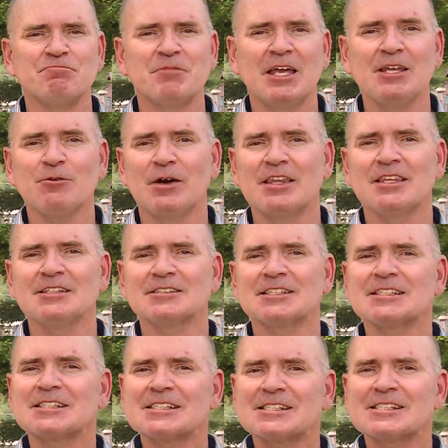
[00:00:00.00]
anyway,
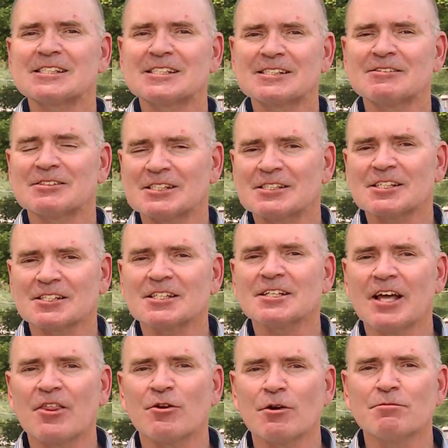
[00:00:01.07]
this is
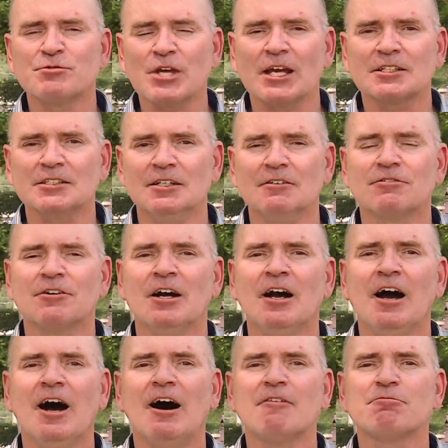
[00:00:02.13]
another objective
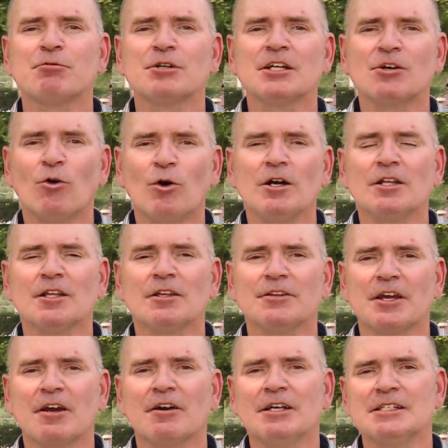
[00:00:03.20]
of putting oil
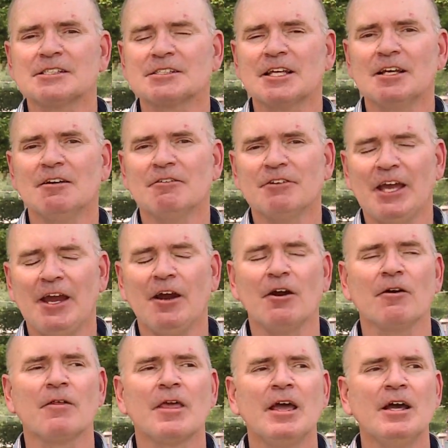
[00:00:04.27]
there instead of
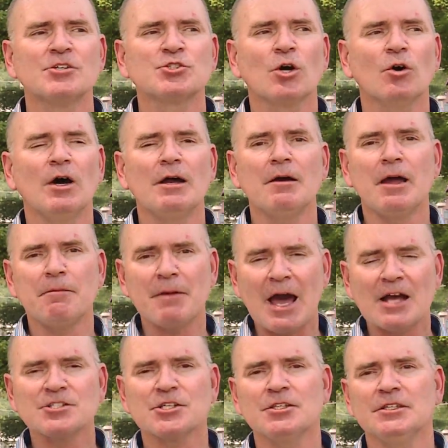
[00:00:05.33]
air. So
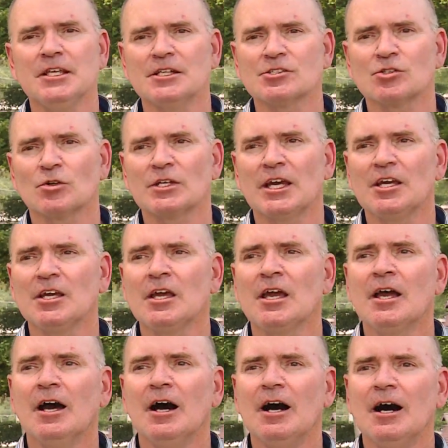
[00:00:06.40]
imagine this, okay?
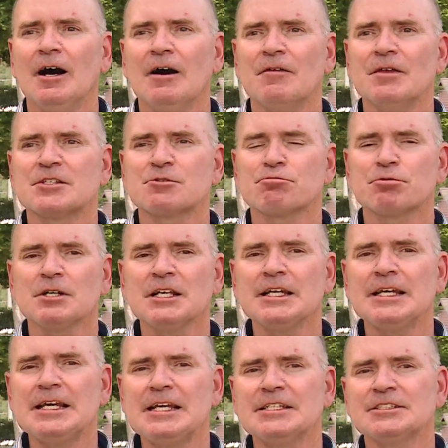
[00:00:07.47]
It's pretty
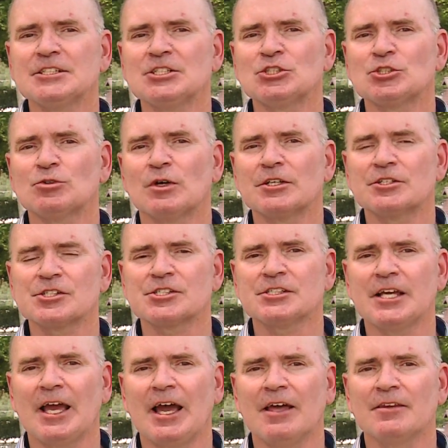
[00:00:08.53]
easy to
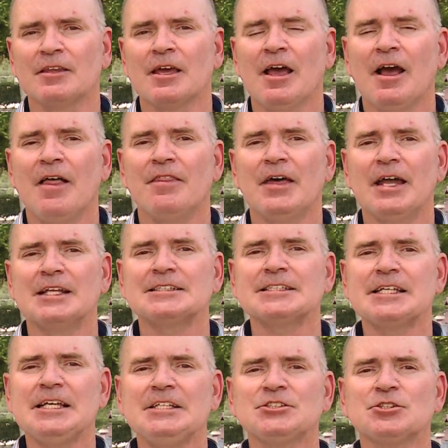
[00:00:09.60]
understand that it's
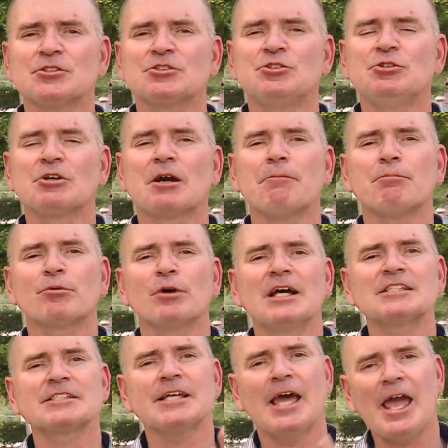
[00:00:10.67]
easier to
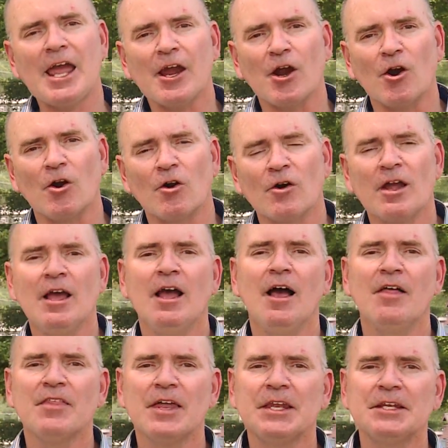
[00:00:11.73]
compress air
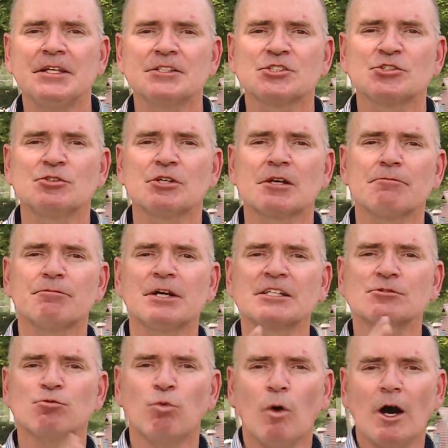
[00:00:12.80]
than it is to
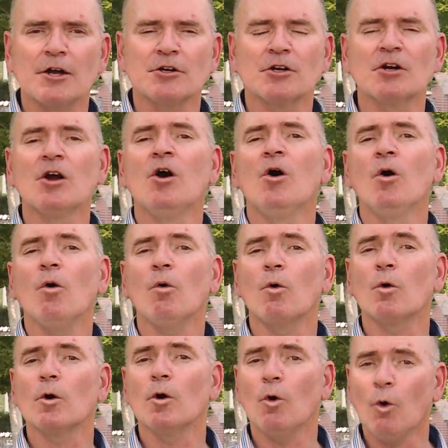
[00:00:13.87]
compress water
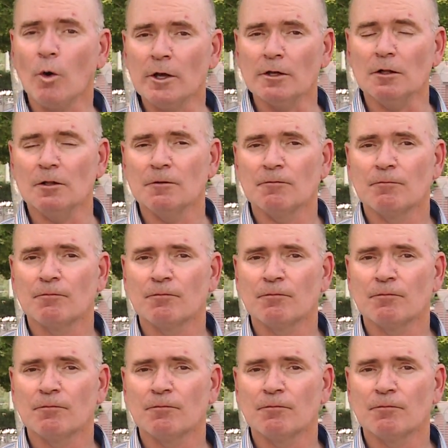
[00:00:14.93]
or oil.